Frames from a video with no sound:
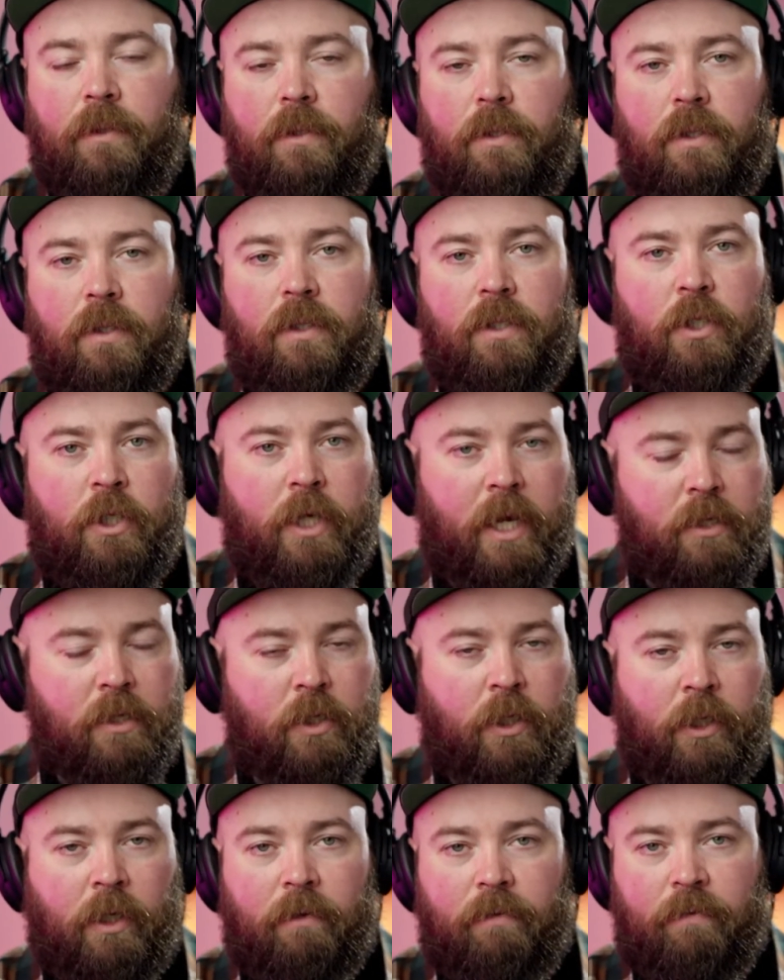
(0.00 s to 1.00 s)

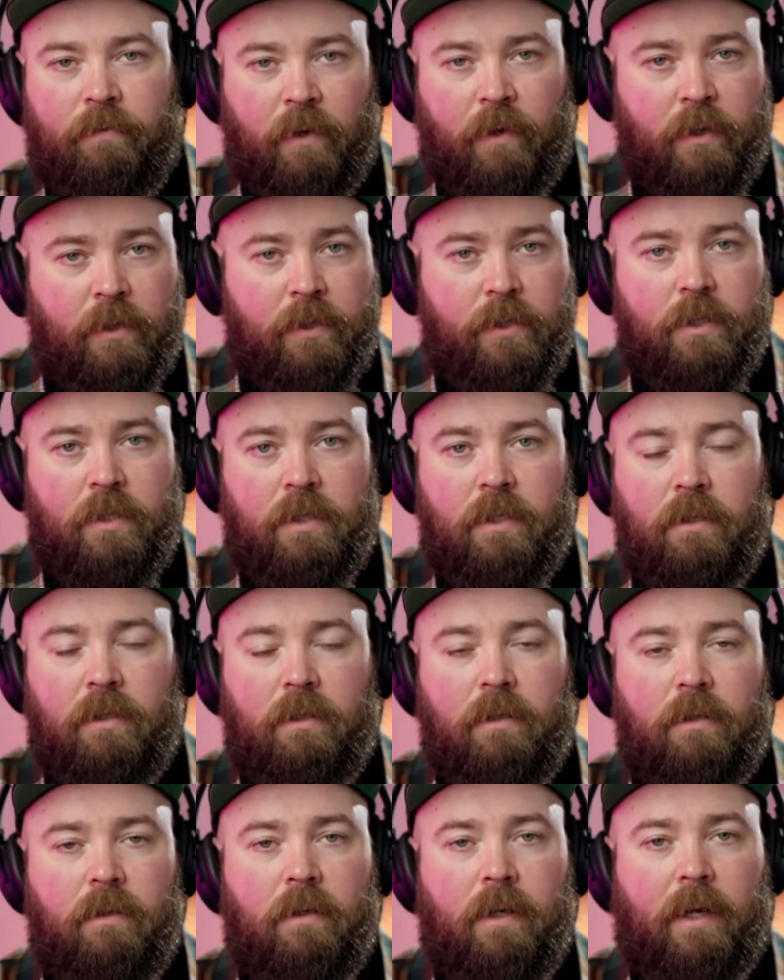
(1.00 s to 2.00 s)
gesture first
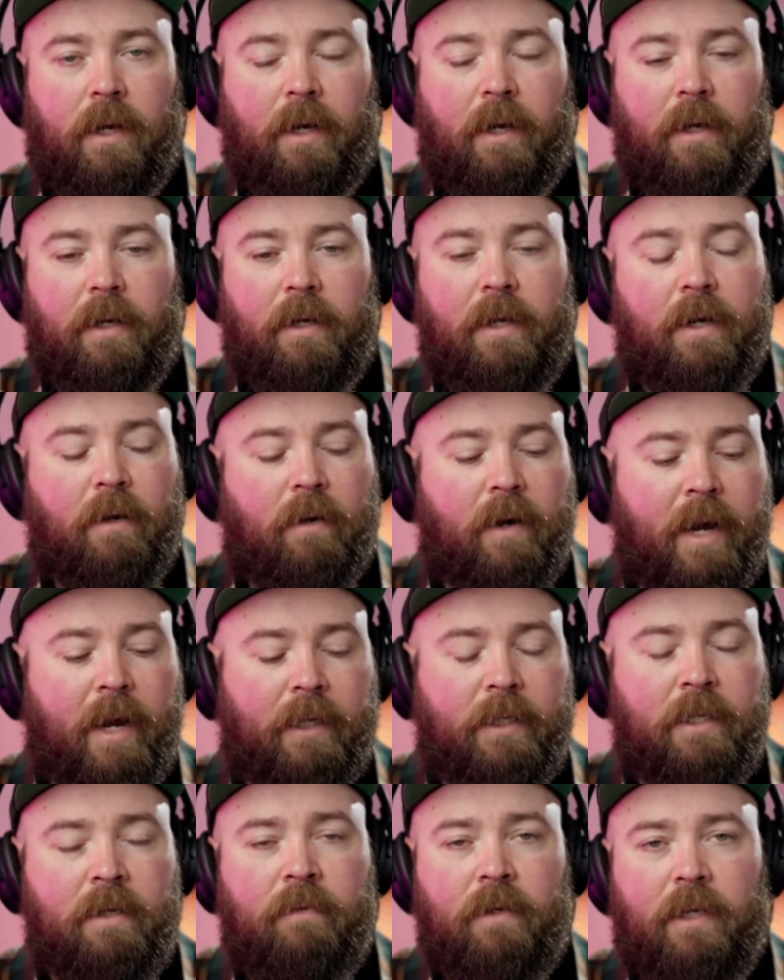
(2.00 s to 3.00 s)

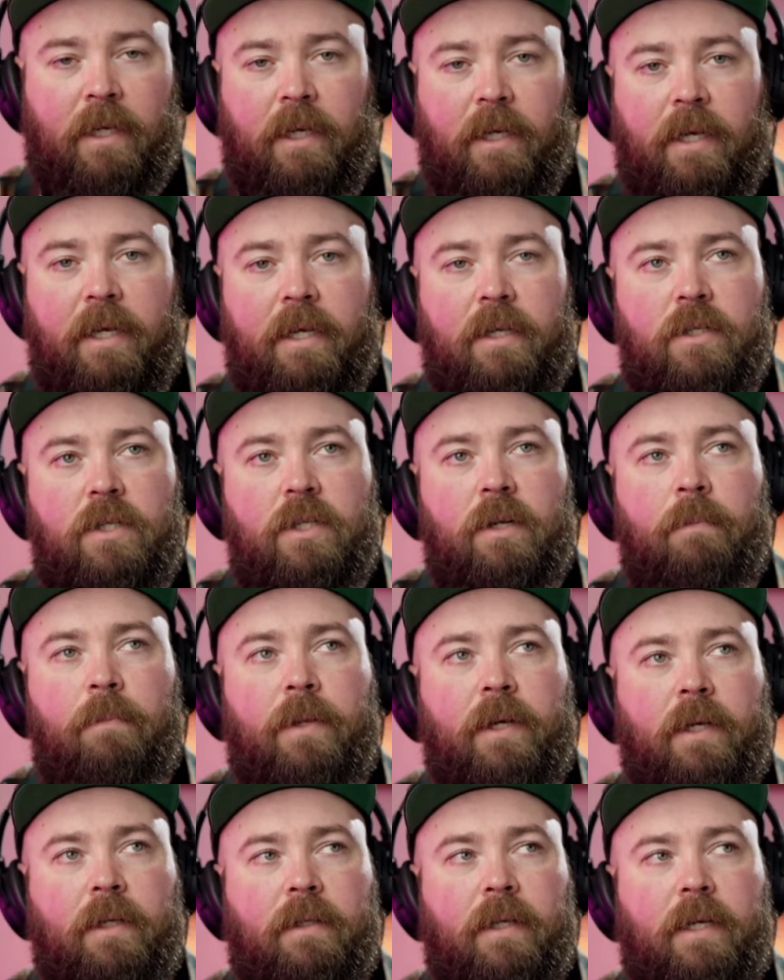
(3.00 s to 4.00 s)
interactivity is
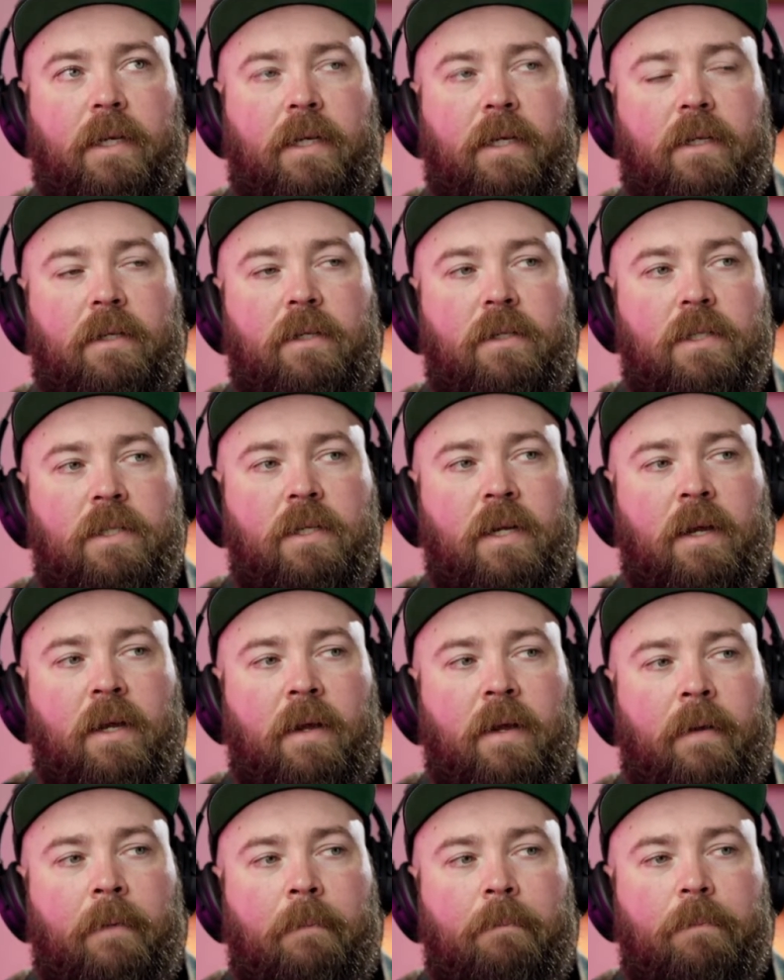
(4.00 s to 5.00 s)
something that is
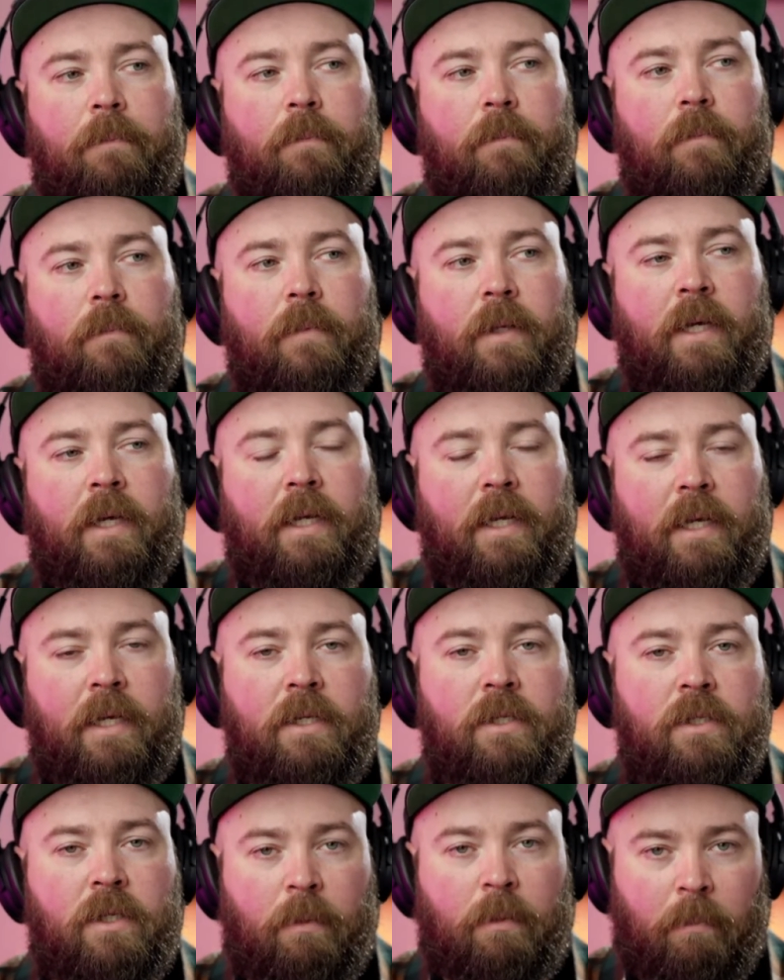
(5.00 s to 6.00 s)

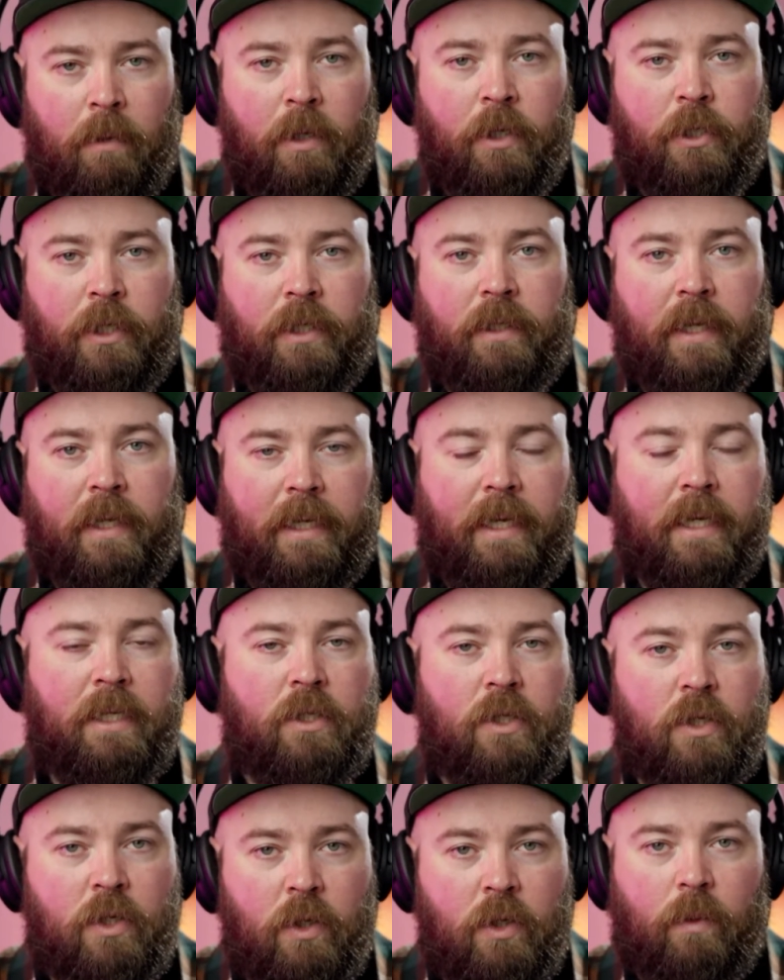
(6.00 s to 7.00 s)
emergent. Like, it's
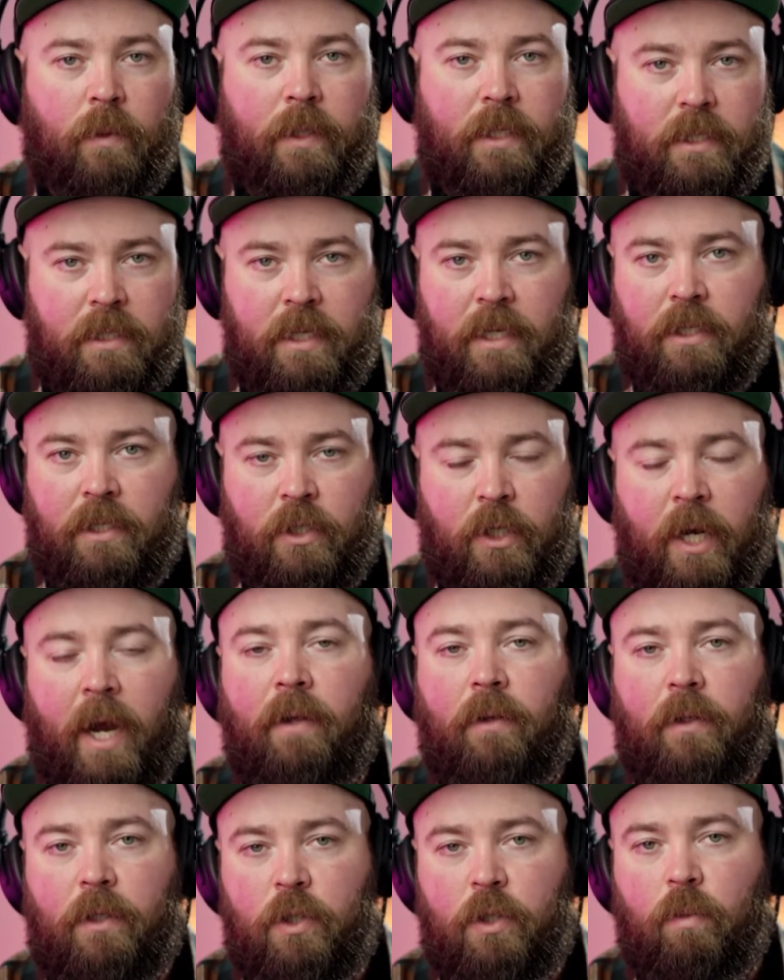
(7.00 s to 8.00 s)
new. It
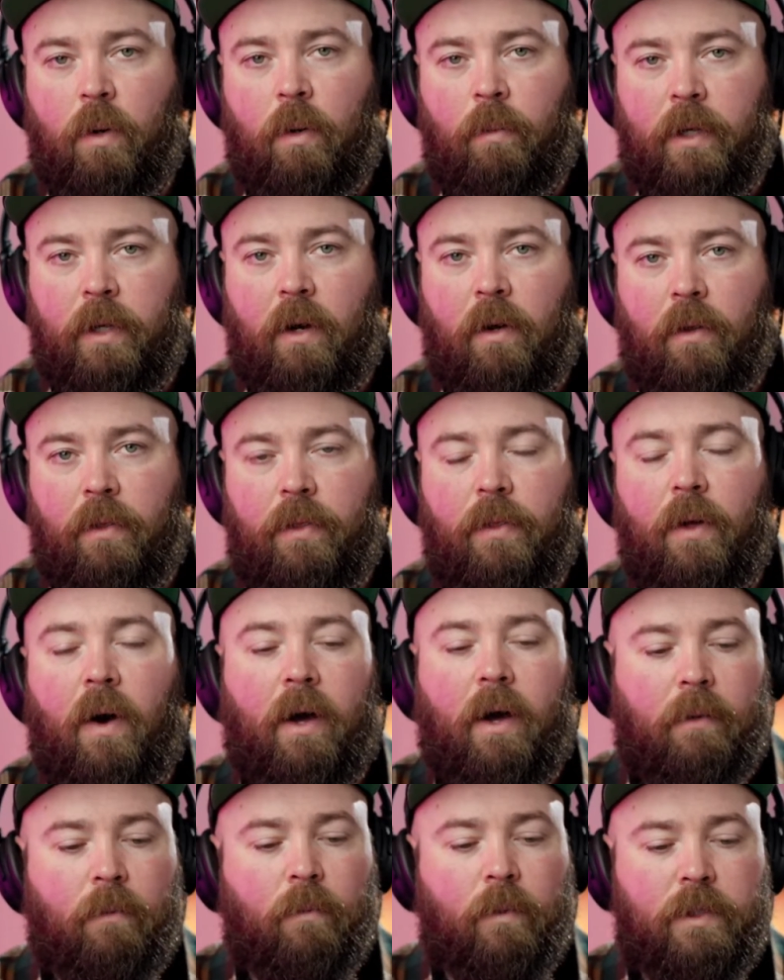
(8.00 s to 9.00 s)
challenged what we all
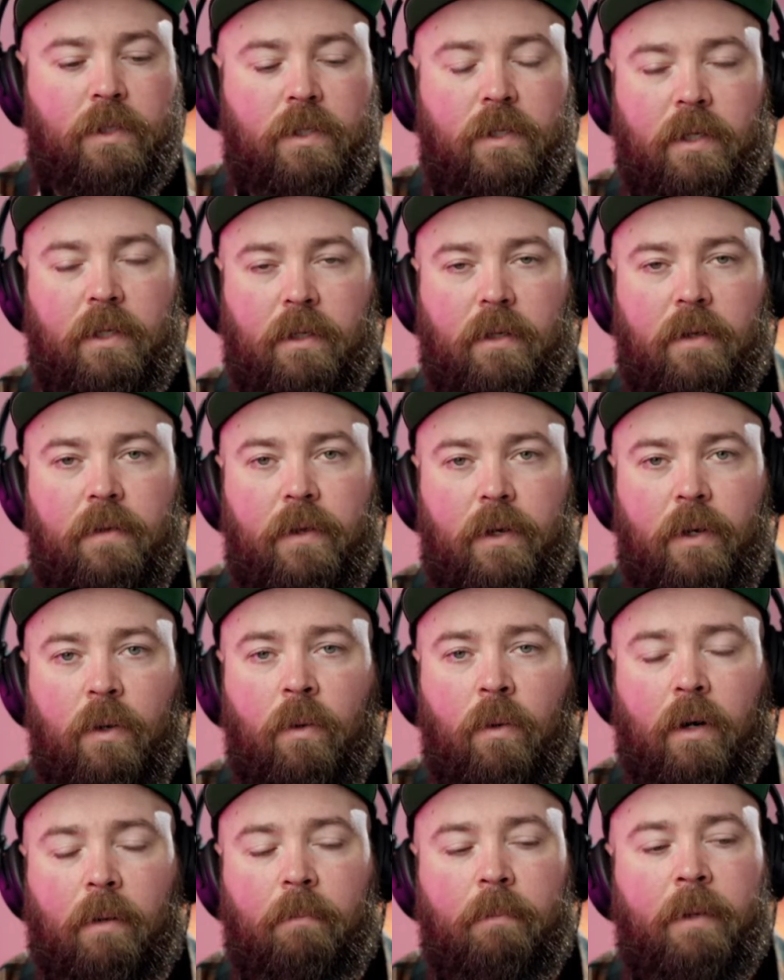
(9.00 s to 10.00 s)
thought was the
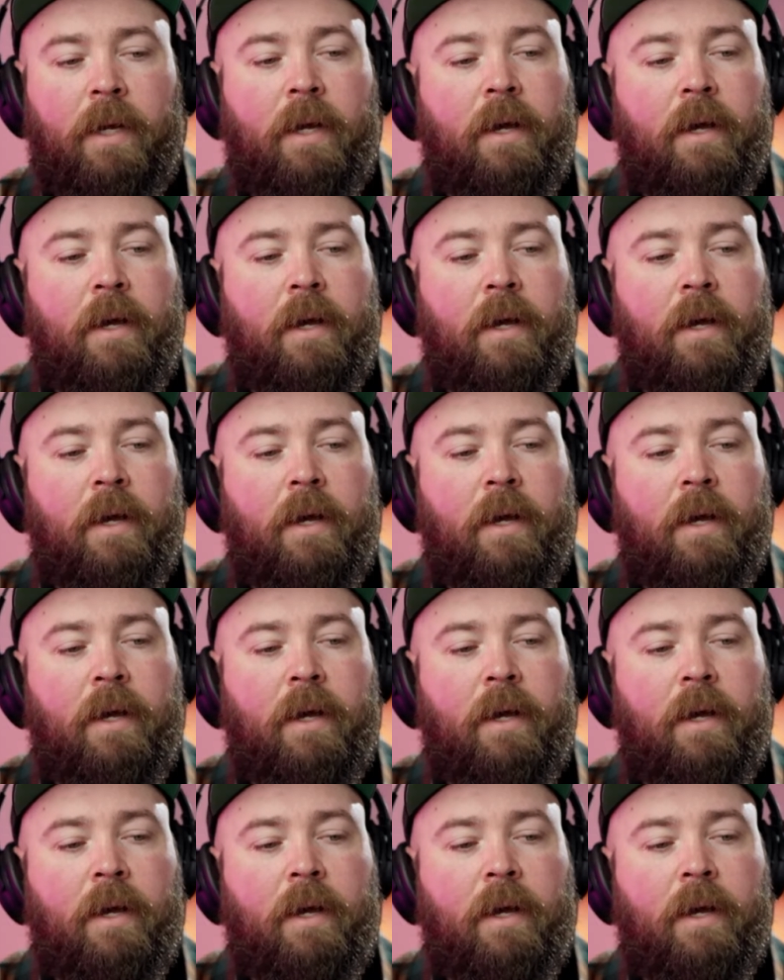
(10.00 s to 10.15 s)
norm.